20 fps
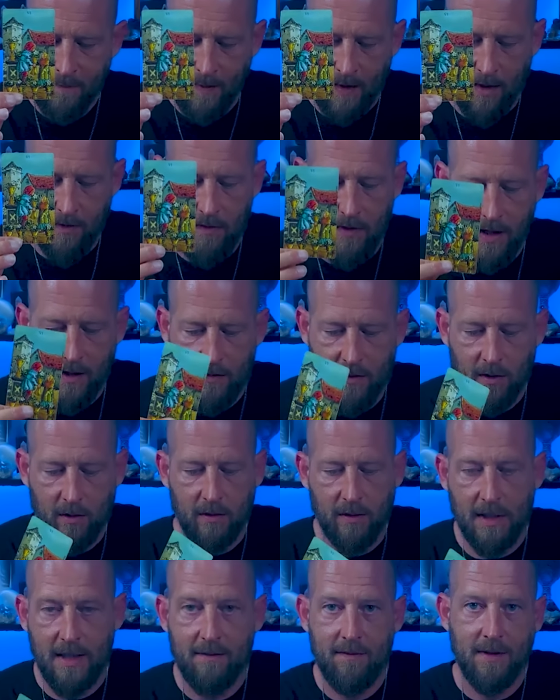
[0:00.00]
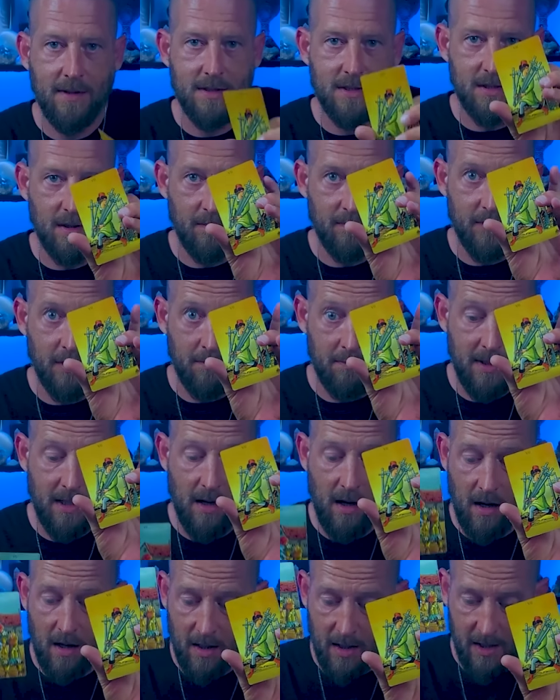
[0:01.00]
I think they're leaving something
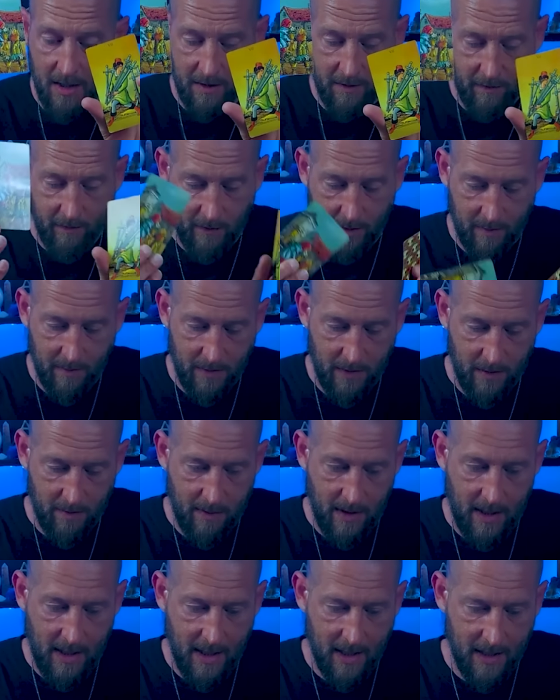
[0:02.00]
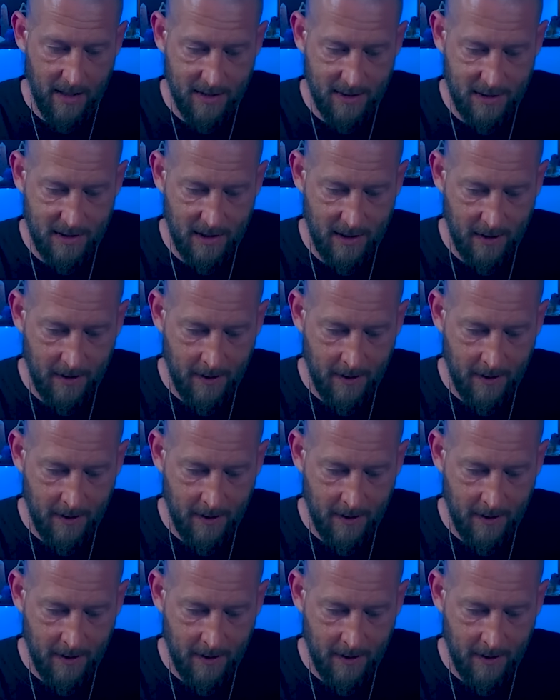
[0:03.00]
behind from their past.